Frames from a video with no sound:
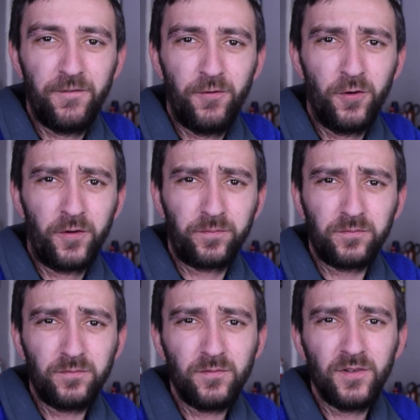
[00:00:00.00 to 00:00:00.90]
for
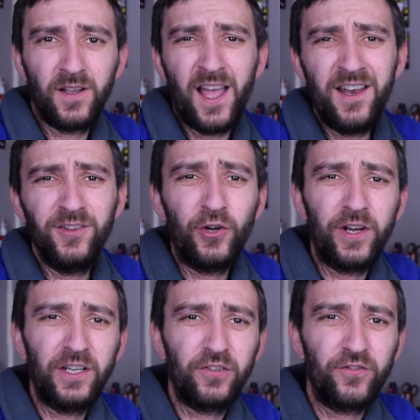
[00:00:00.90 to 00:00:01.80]
kind of
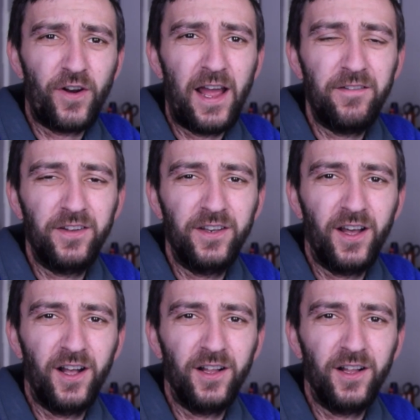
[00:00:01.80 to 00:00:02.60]
learning to drive in